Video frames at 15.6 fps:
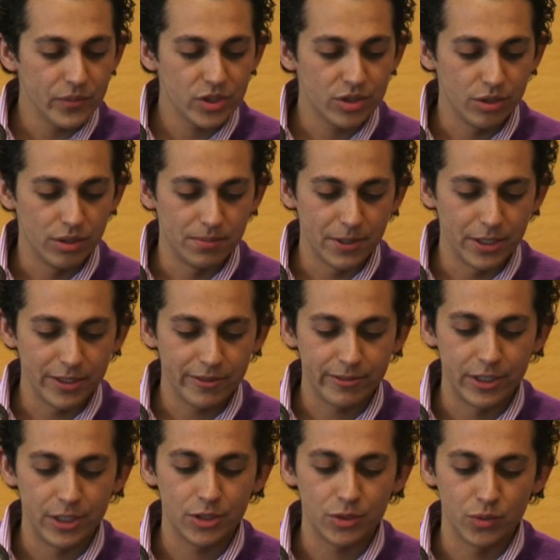So the very
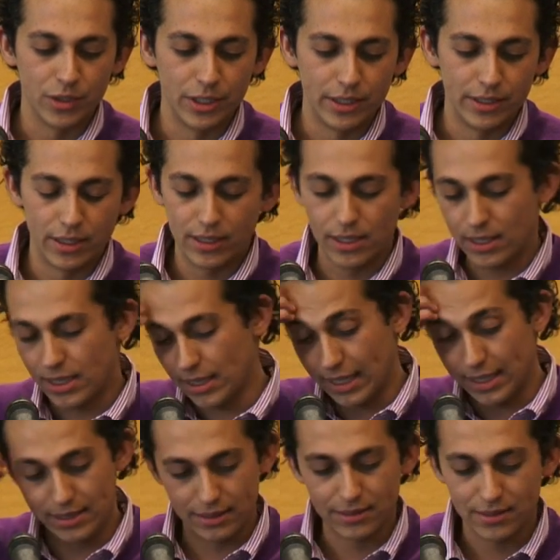first one,
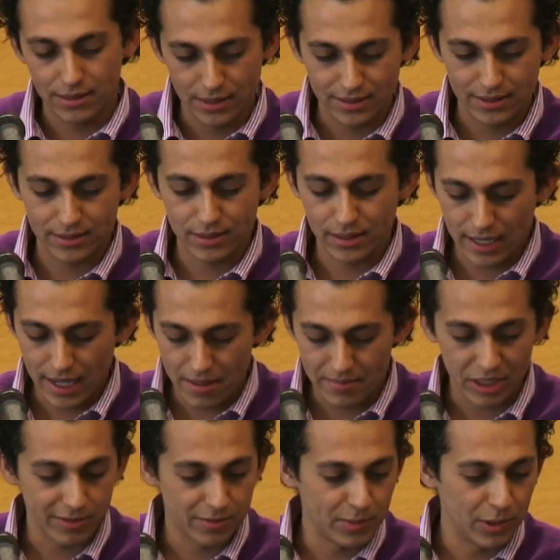again, it's the
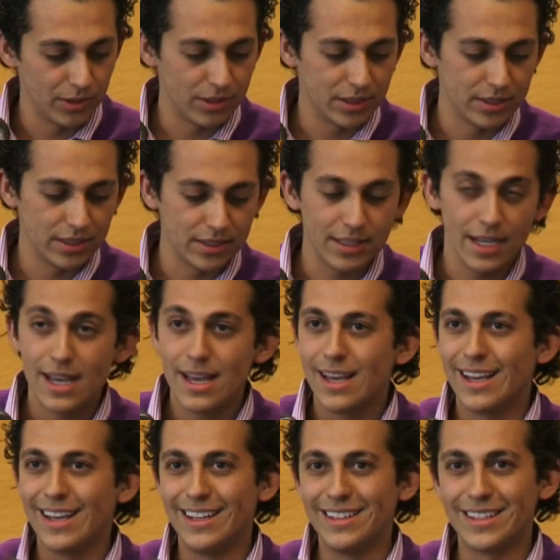dynamic of policies,
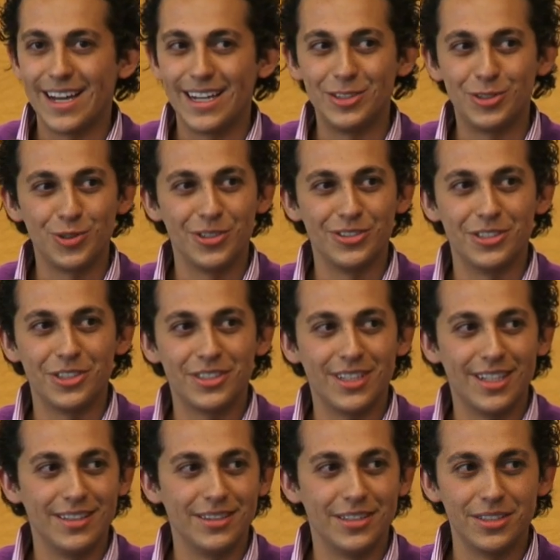and I do
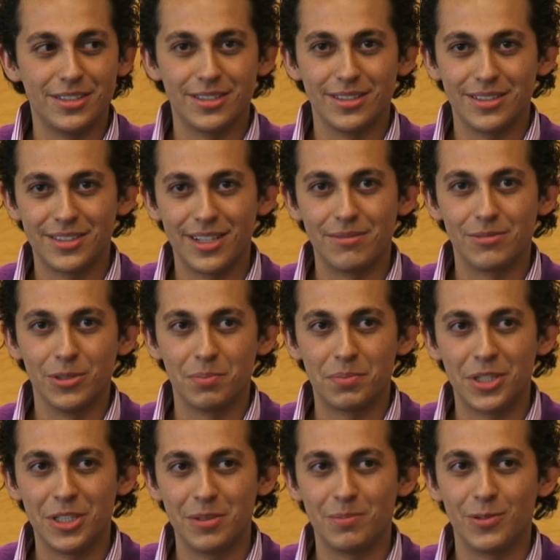understand there's several
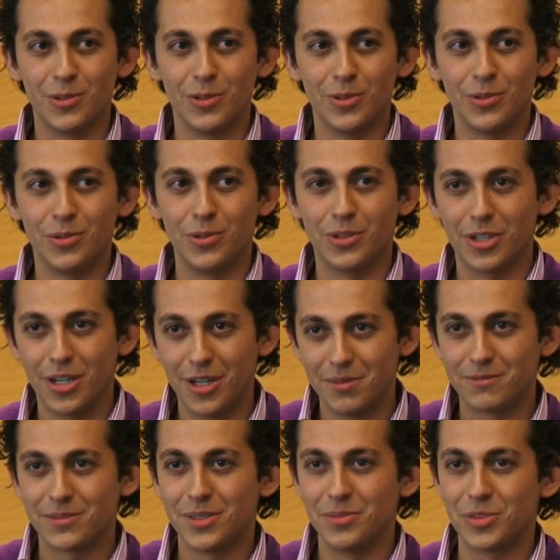people who
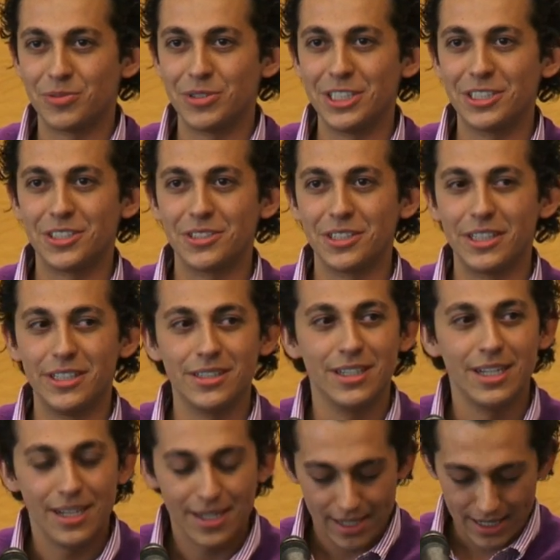come from the region here
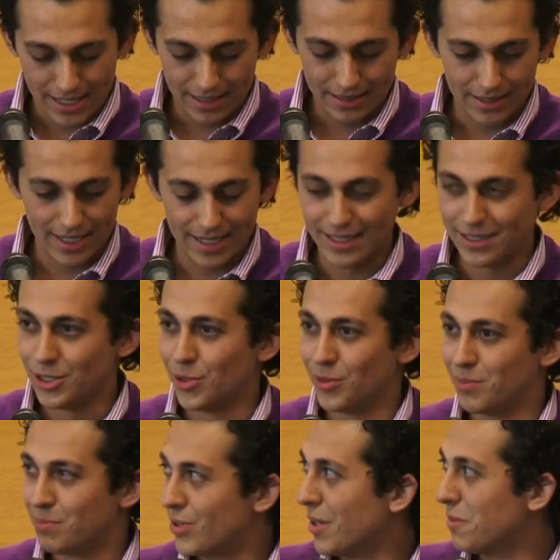and that
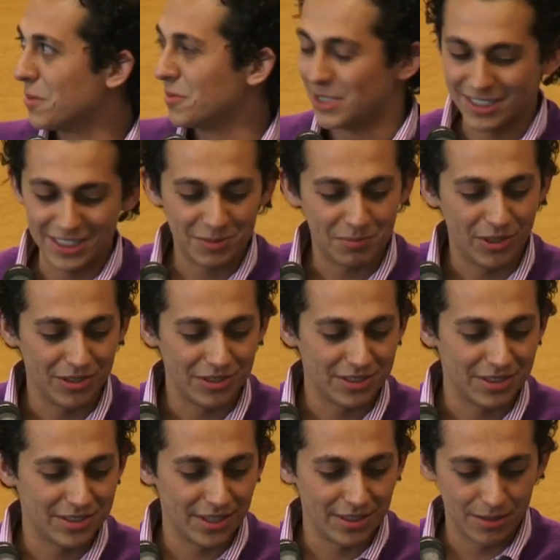know probably these
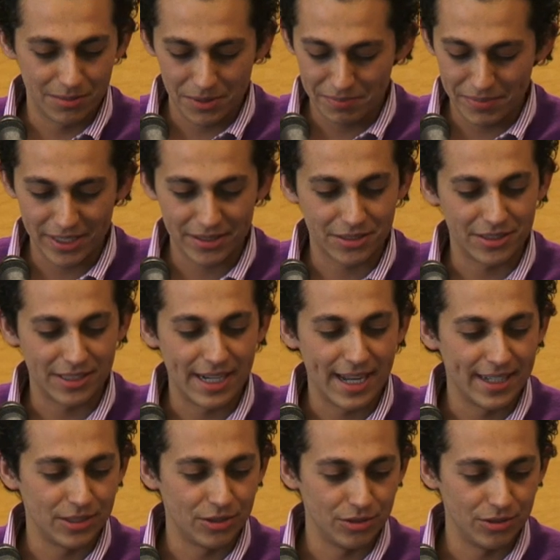policies a little bit better than
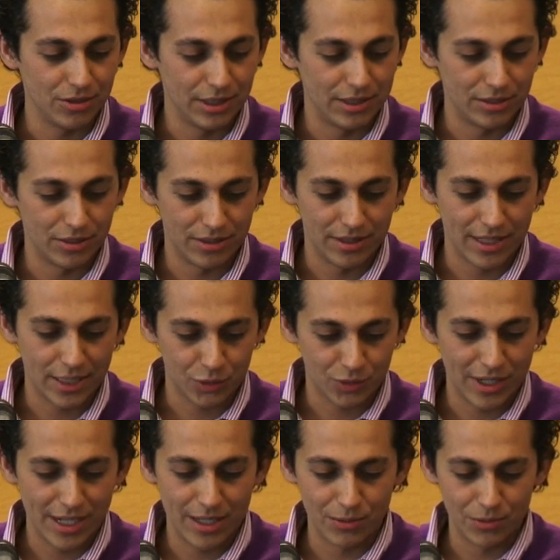I do, and that's
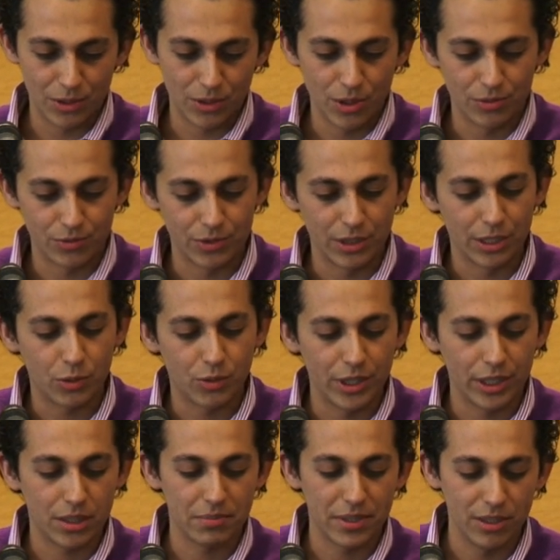why I will go really
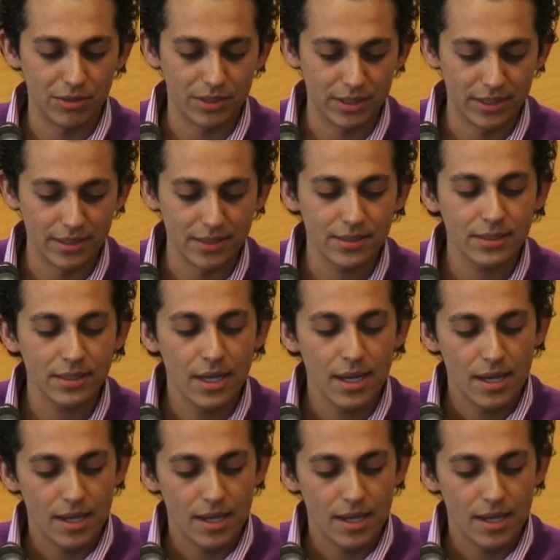quick about this.